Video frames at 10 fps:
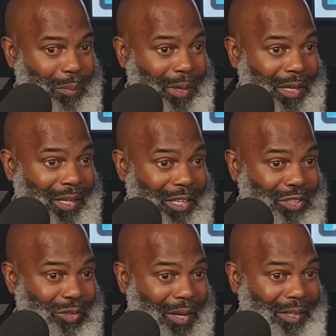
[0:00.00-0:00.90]
So me
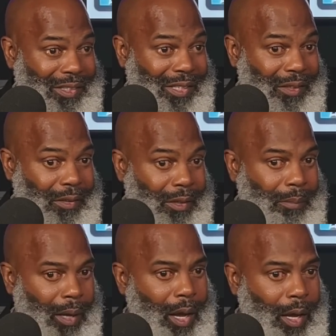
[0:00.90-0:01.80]
is trying to tell
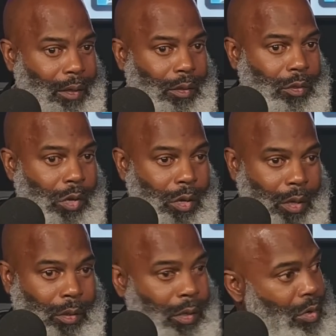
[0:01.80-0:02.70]
them, all right,
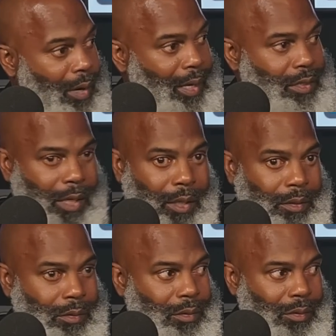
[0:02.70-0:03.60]
you don't got to
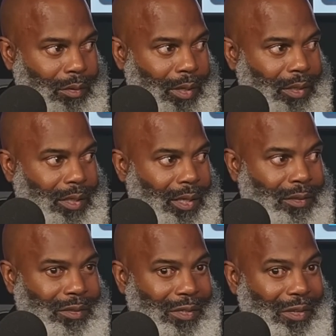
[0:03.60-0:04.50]
change. You don't got to
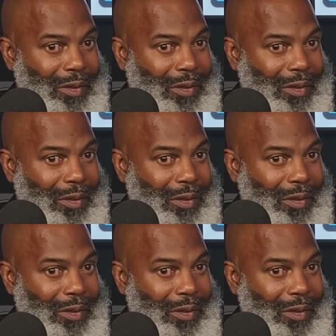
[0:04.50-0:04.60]
change.